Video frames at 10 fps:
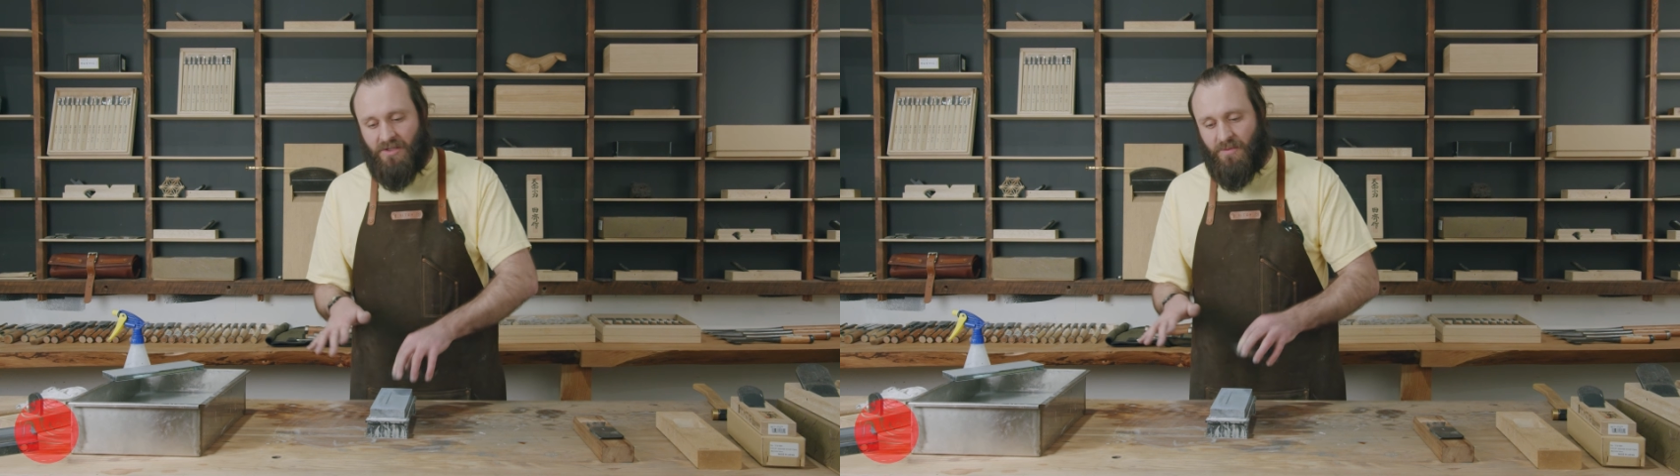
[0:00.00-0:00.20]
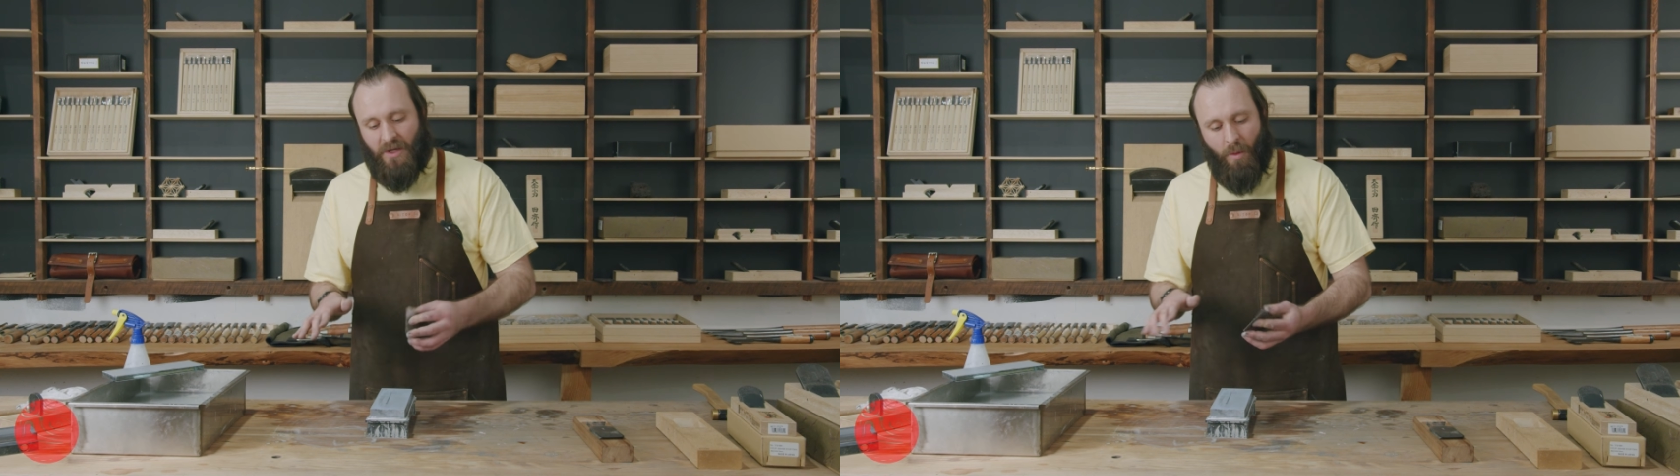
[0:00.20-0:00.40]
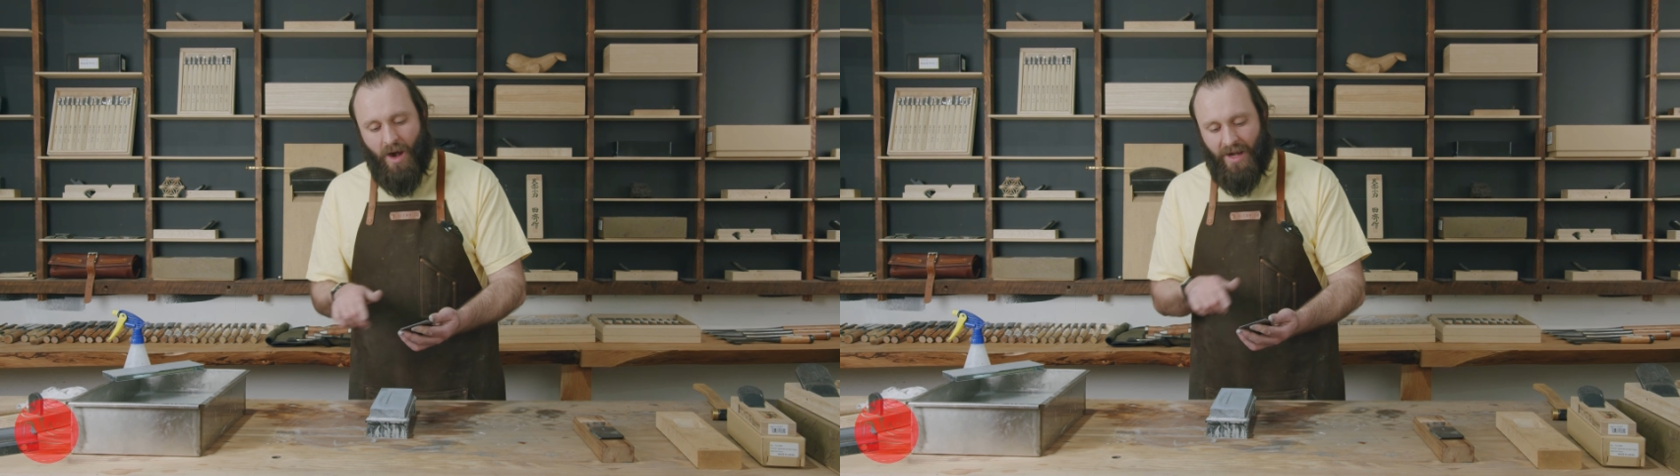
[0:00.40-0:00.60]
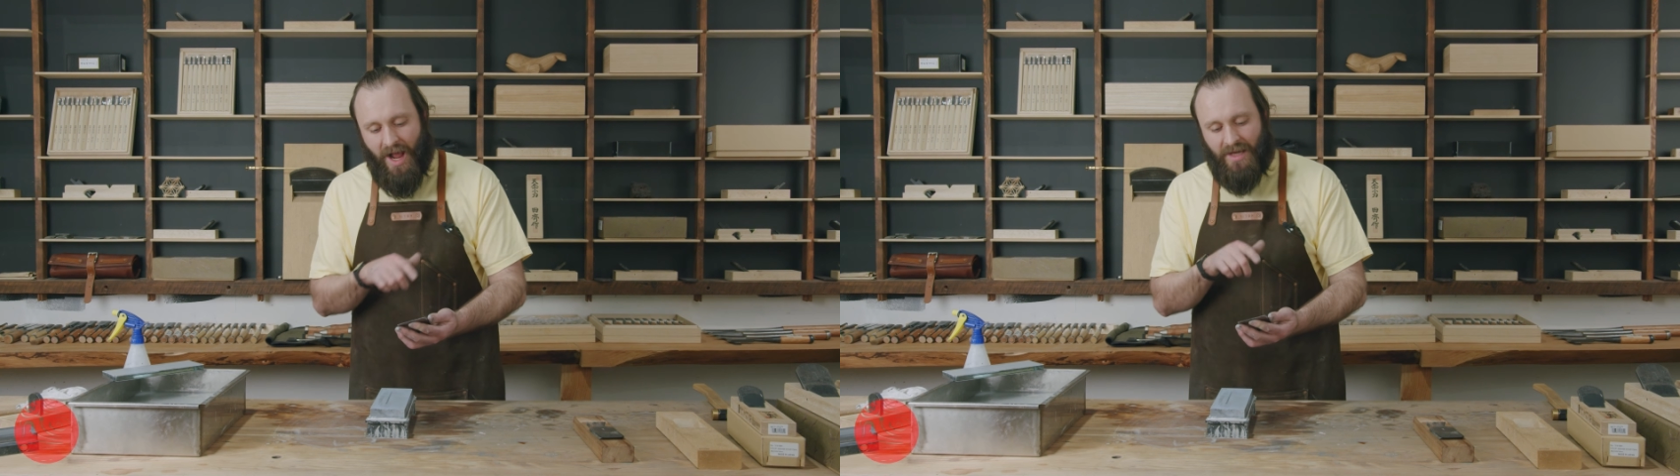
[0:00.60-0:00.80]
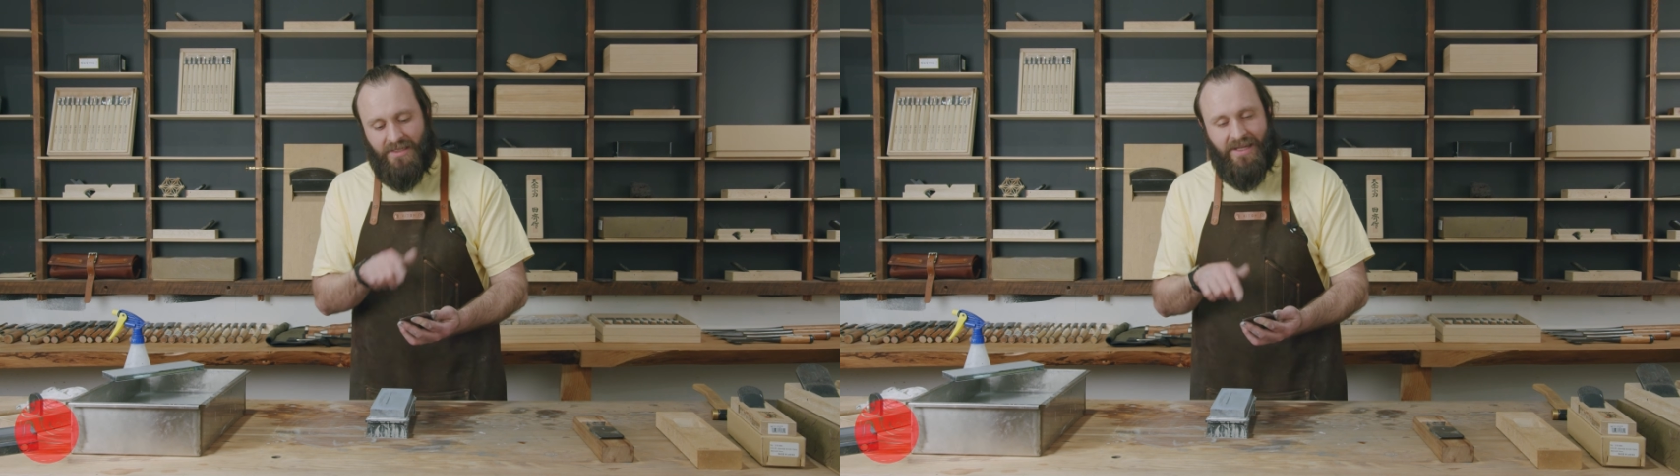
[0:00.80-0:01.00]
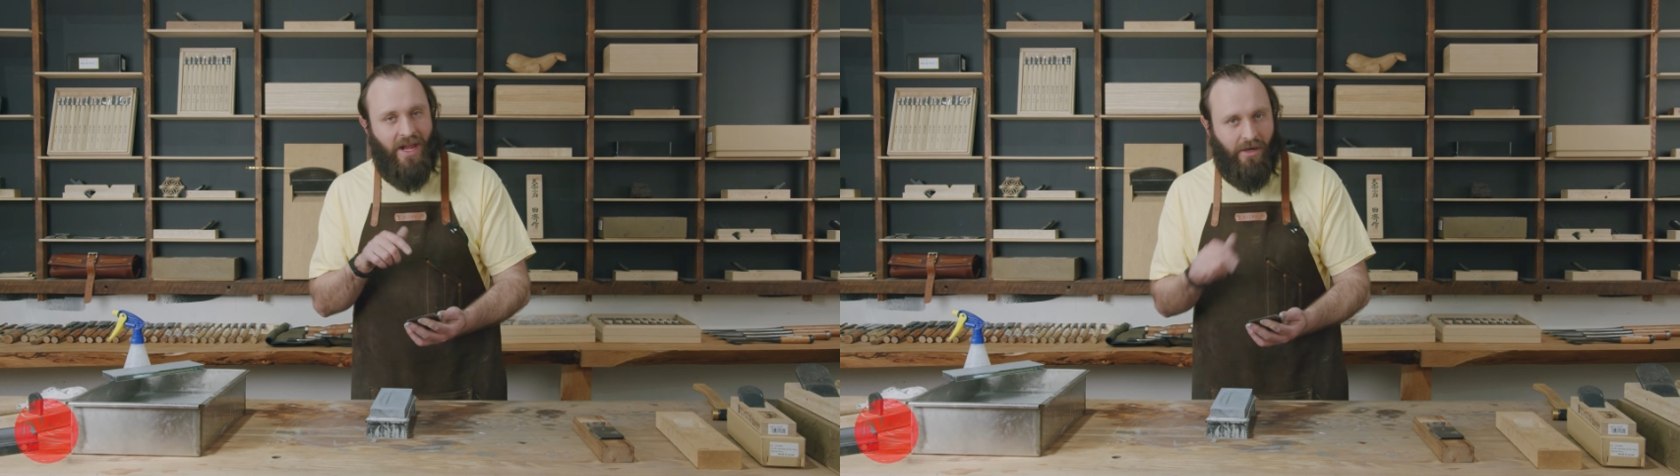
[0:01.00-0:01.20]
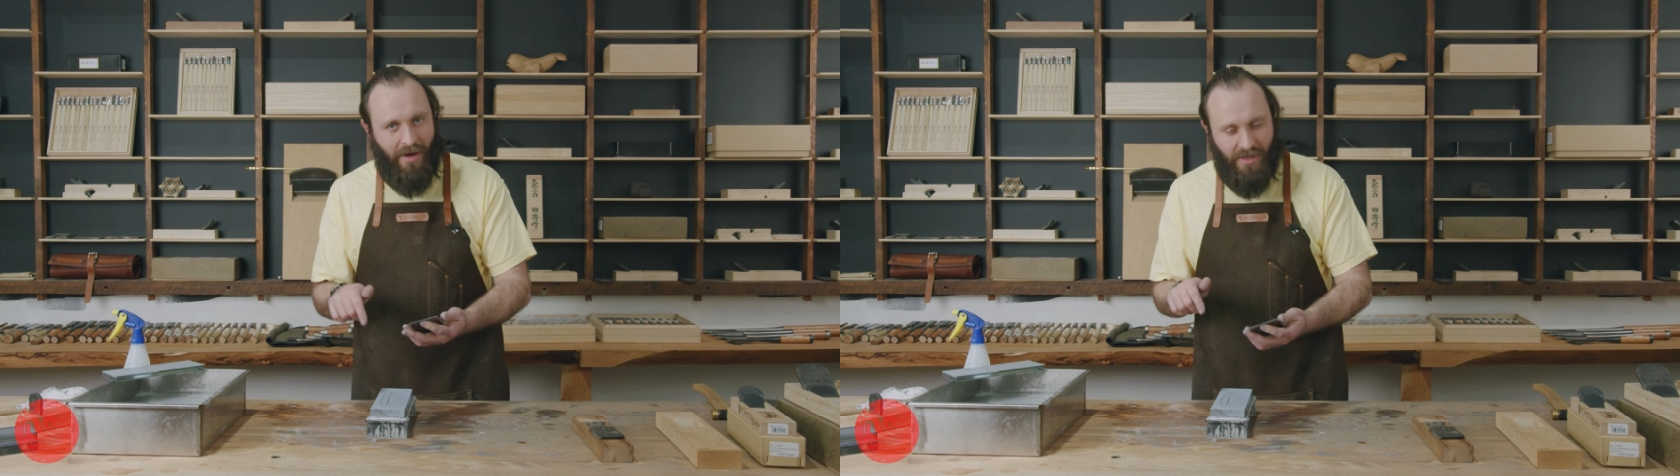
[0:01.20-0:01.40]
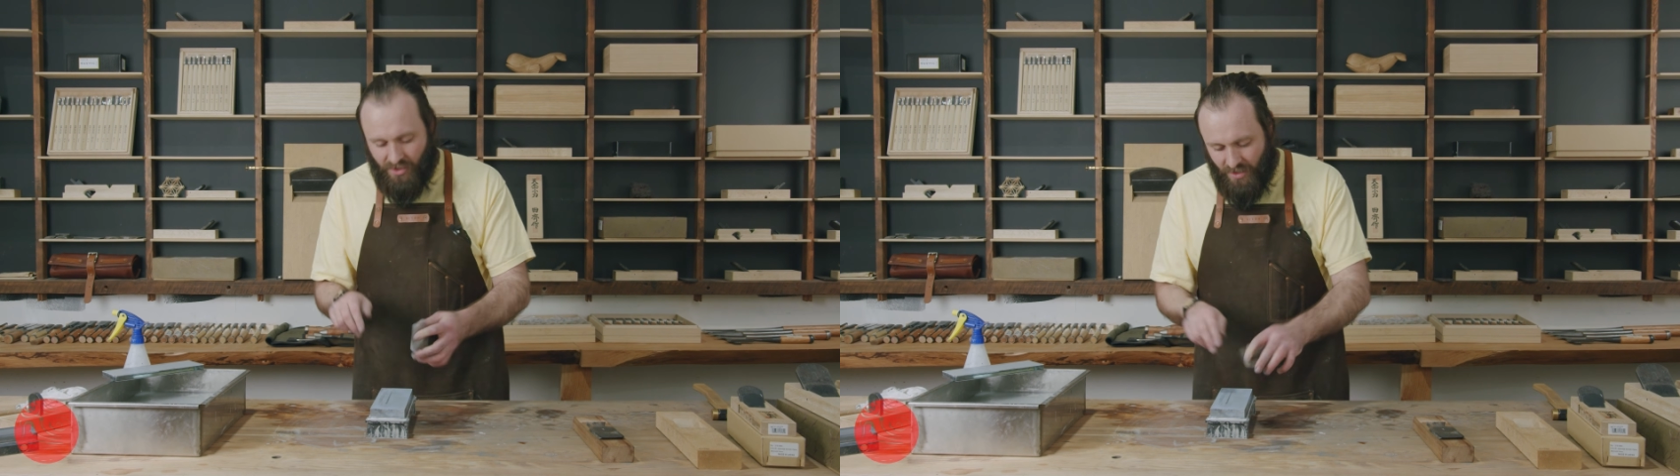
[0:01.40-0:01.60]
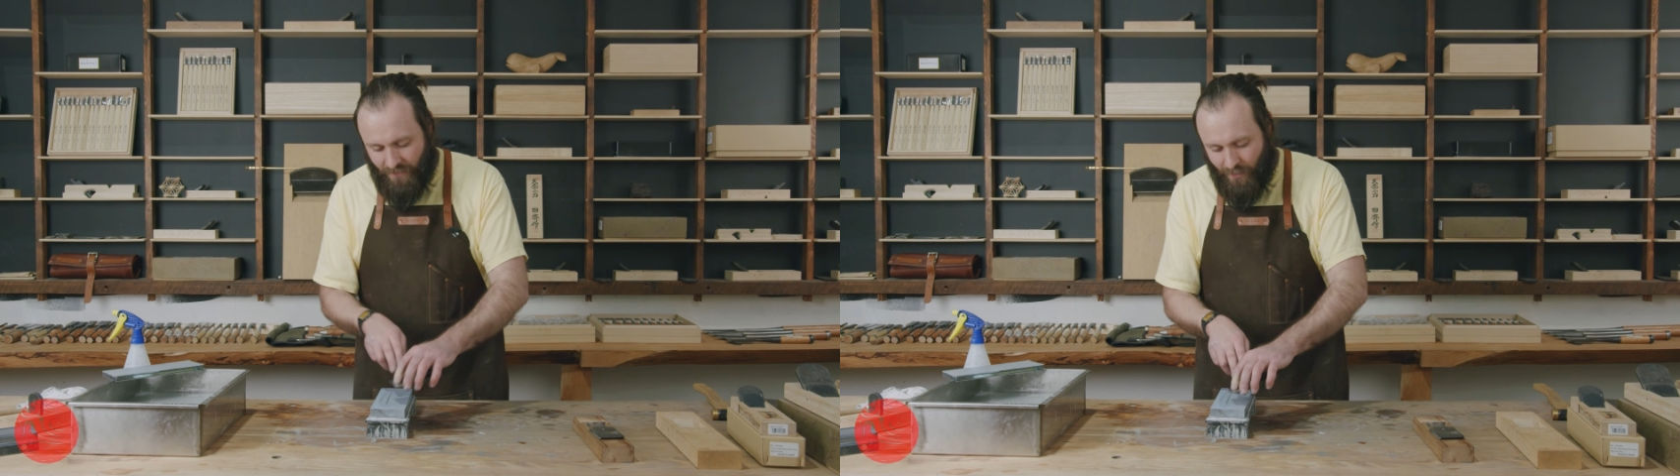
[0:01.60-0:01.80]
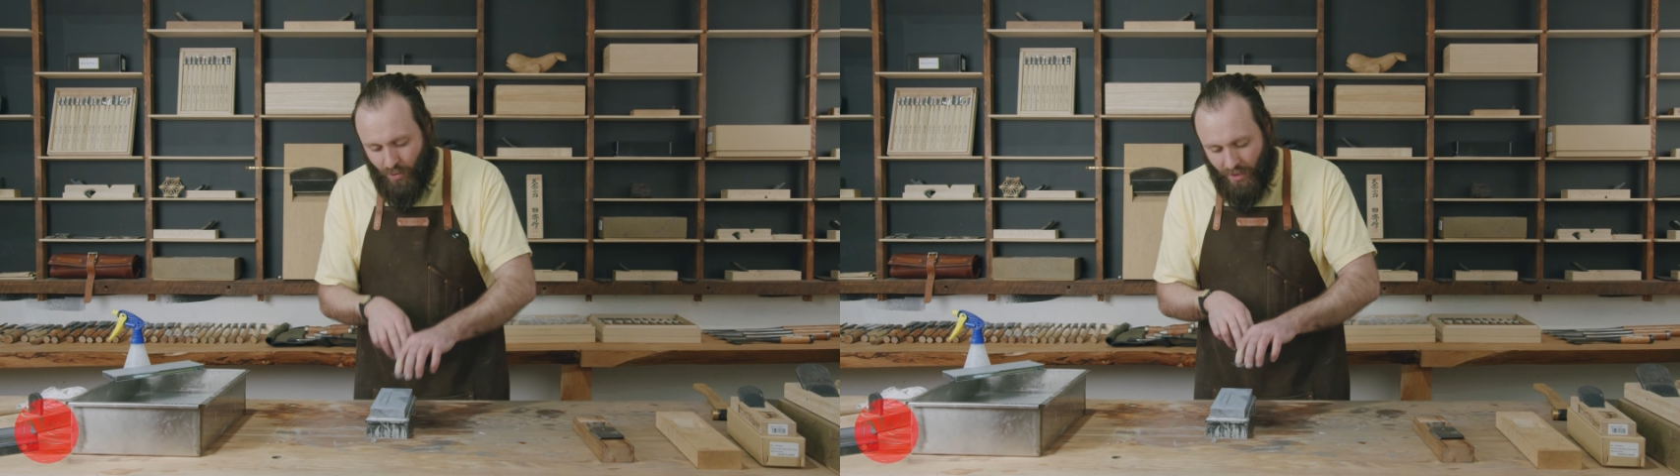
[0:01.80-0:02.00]
it'd be quite hard to get your edge
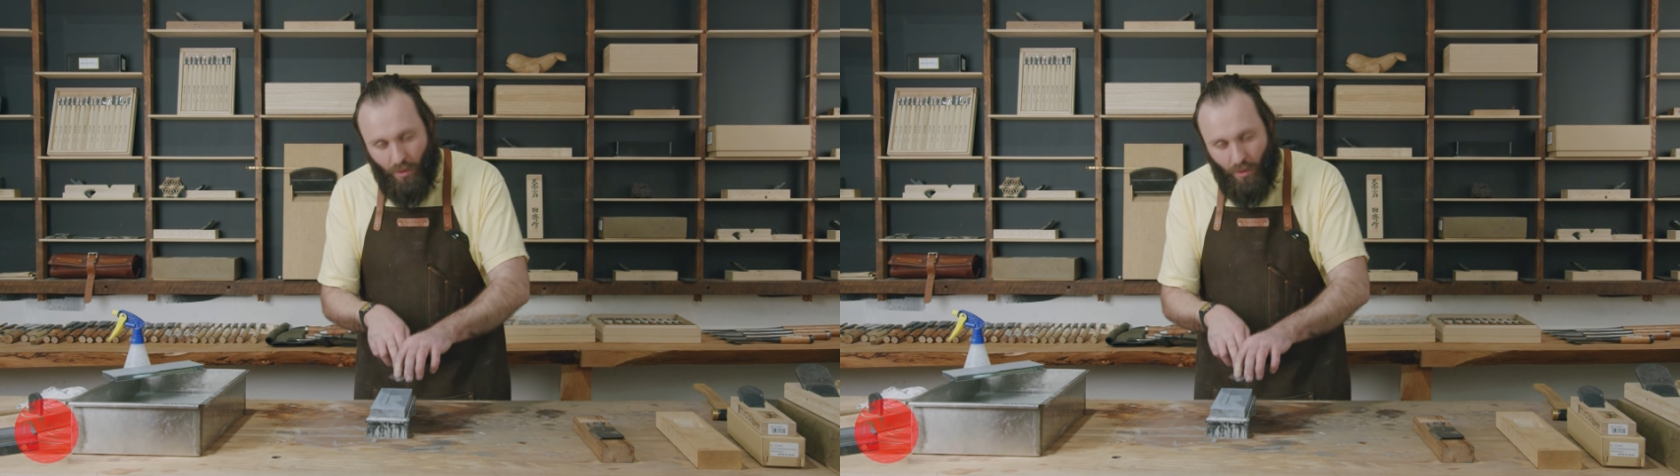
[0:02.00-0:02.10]
if you're putting